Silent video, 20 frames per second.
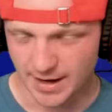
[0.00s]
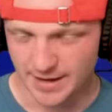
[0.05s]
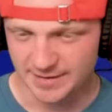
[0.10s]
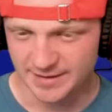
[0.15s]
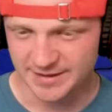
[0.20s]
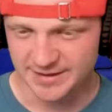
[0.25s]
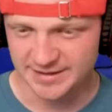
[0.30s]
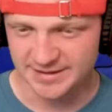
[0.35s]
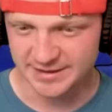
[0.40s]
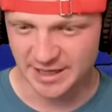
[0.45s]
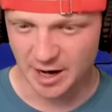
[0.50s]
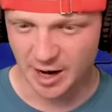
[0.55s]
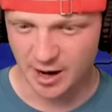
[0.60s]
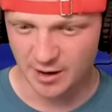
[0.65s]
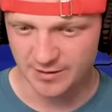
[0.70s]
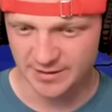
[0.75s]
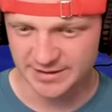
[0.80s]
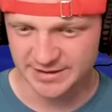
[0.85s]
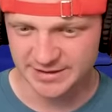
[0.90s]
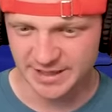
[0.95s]
And this is
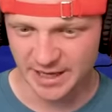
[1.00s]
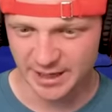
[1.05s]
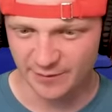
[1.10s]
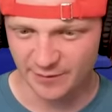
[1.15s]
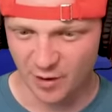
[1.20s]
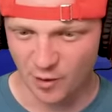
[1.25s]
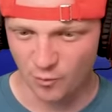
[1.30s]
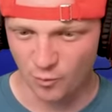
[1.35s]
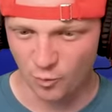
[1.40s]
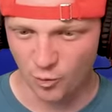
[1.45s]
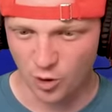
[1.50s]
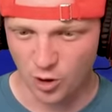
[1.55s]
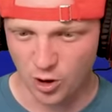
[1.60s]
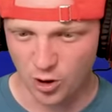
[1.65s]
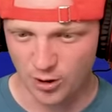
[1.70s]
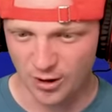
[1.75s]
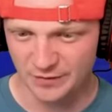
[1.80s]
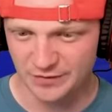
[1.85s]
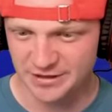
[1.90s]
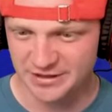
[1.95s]
our, this is kind of our
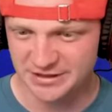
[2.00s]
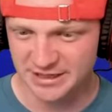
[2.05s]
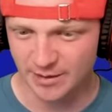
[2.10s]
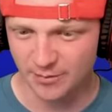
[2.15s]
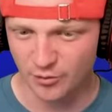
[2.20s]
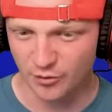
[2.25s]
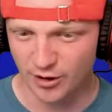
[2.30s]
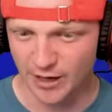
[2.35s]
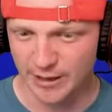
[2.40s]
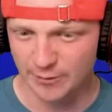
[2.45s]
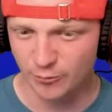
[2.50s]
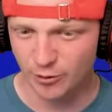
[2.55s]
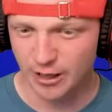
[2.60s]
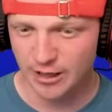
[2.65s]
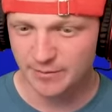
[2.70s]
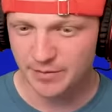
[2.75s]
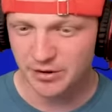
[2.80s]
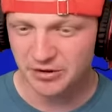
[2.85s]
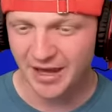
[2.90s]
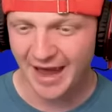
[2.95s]
wall of the submarine. We're
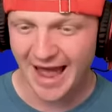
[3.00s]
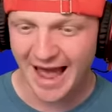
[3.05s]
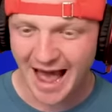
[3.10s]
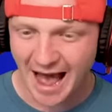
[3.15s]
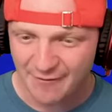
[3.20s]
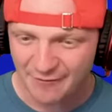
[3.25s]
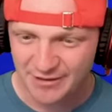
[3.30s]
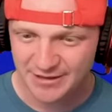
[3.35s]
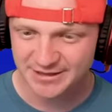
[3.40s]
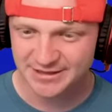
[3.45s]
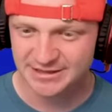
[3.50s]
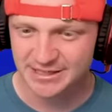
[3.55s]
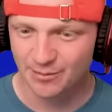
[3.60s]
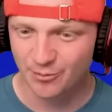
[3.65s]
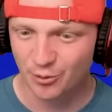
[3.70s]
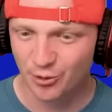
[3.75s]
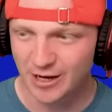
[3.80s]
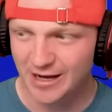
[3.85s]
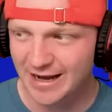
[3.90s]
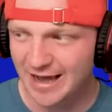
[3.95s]
gonna build half of the
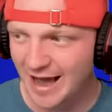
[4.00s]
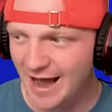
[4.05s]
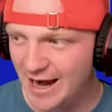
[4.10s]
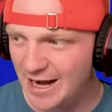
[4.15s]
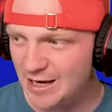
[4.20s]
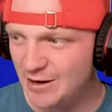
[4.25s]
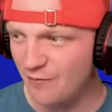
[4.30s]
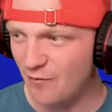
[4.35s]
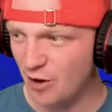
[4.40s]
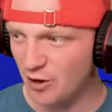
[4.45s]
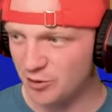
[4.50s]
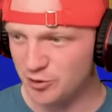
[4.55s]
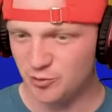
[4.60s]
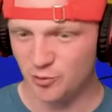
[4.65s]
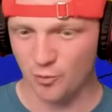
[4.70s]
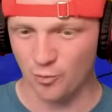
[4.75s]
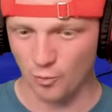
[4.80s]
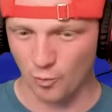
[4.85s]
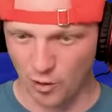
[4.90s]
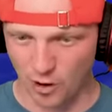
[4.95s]
submarine kind of
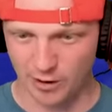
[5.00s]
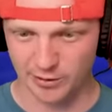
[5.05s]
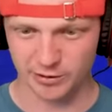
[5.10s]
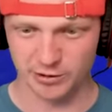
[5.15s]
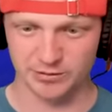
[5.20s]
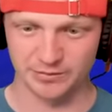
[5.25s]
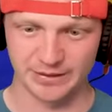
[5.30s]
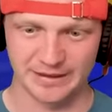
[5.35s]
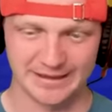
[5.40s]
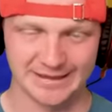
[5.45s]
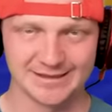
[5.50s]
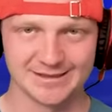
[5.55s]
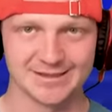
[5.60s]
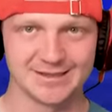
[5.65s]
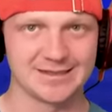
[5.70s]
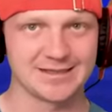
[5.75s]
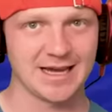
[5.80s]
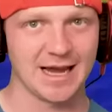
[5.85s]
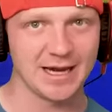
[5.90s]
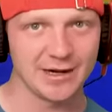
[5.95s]
underwater
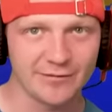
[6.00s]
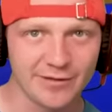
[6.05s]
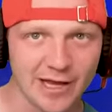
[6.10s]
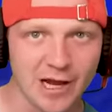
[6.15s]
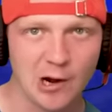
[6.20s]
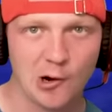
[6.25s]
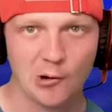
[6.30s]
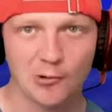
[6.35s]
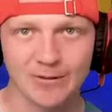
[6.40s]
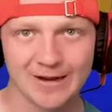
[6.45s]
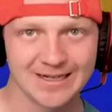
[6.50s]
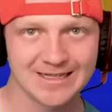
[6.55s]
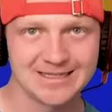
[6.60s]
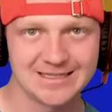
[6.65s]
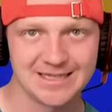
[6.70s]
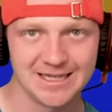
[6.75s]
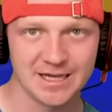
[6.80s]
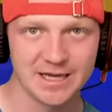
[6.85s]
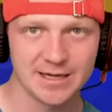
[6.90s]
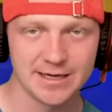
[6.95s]
because it's kind of like already
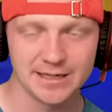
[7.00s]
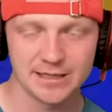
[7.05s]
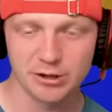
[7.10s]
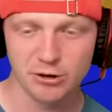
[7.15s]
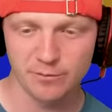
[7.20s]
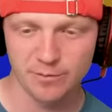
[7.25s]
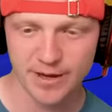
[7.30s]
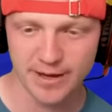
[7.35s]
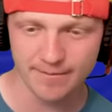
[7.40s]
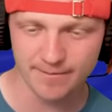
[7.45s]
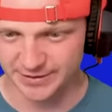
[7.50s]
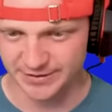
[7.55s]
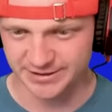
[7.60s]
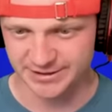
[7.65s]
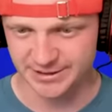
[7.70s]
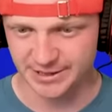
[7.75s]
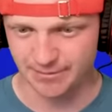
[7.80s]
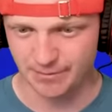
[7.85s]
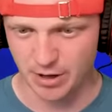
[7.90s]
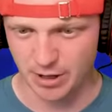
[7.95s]
sinking a little bit. This
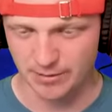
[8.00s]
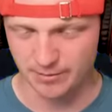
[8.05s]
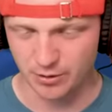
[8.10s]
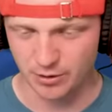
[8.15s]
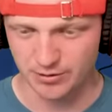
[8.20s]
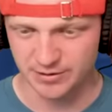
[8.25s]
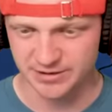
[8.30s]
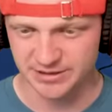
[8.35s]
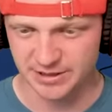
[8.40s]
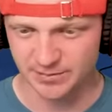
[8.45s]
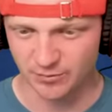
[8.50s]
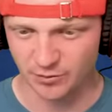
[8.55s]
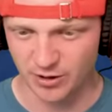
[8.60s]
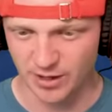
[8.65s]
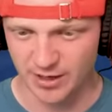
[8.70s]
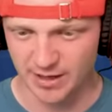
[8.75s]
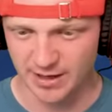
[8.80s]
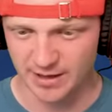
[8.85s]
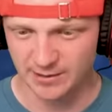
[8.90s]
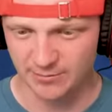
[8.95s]
is the bottom part of the
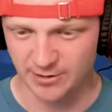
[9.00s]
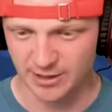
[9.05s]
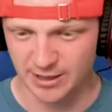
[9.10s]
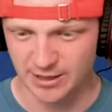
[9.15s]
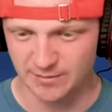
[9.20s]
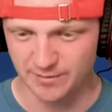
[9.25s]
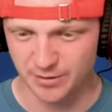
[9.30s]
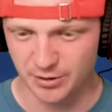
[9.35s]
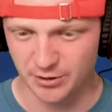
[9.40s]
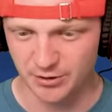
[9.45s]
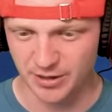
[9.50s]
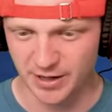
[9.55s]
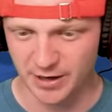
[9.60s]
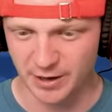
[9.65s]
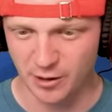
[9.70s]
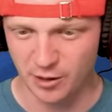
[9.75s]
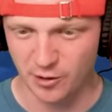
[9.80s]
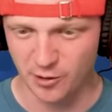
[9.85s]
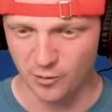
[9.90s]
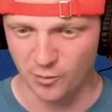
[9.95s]
submarine, and then we need to build
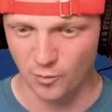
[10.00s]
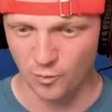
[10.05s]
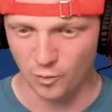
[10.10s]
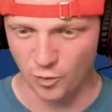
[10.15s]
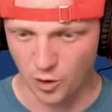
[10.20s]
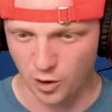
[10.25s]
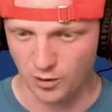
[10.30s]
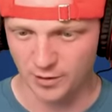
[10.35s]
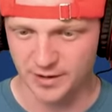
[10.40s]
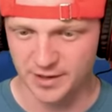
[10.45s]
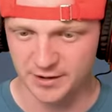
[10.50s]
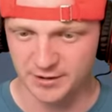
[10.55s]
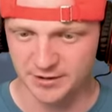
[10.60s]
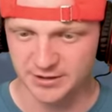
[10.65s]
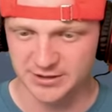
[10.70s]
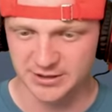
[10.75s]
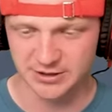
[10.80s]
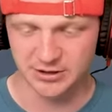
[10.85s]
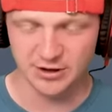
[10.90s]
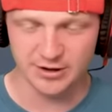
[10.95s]
another wall here.
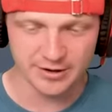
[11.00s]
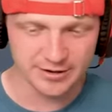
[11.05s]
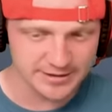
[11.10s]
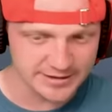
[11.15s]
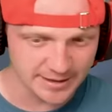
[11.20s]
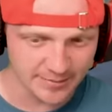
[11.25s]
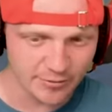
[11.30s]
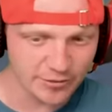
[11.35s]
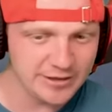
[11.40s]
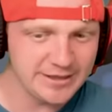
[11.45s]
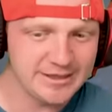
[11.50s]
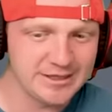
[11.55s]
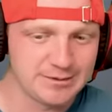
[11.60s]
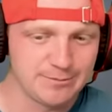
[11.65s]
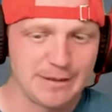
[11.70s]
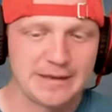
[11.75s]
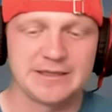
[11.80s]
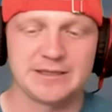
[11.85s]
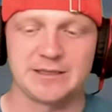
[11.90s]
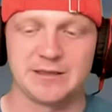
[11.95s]
So uh, the submarine is
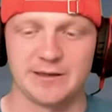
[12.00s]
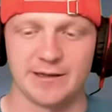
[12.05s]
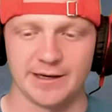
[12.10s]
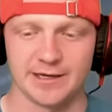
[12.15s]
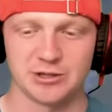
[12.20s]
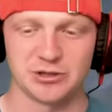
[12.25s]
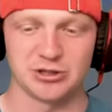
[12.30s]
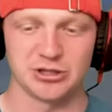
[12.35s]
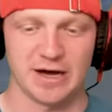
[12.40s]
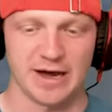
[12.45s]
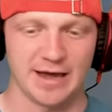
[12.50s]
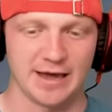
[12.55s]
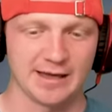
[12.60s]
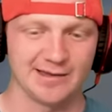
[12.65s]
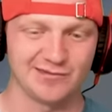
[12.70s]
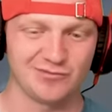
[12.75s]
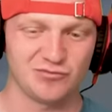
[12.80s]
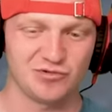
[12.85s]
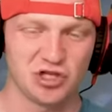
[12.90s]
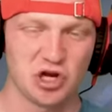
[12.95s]
basically like a
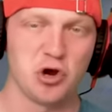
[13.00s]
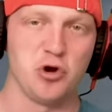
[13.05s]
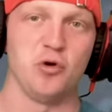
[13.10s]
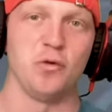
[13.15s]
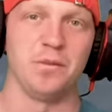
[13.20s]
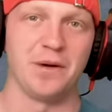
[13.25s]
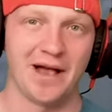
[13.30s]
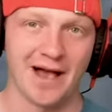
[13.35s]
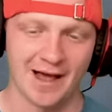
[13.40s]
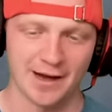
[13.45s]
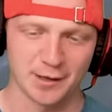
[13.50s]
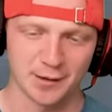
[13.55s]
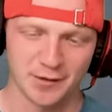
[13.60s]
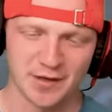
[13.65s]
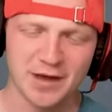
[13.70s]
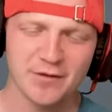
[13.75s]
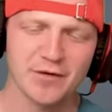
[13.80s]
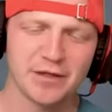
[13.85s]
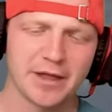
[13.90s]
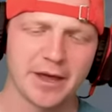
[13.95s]
giant tube, kind of.
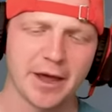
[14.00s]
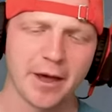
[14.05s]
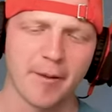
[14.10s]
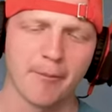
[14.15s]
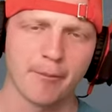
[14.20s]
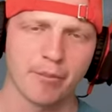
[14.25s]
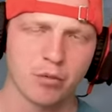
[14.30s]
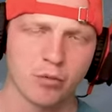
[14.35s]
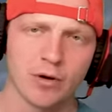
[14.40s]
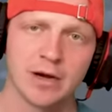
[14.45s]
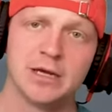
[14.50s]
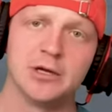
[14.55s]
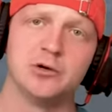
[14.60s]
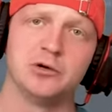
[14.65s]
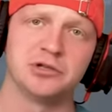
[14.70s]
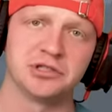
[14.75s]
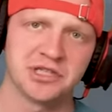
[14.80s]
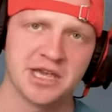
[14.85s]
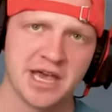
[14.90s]
Think of it like a Pringles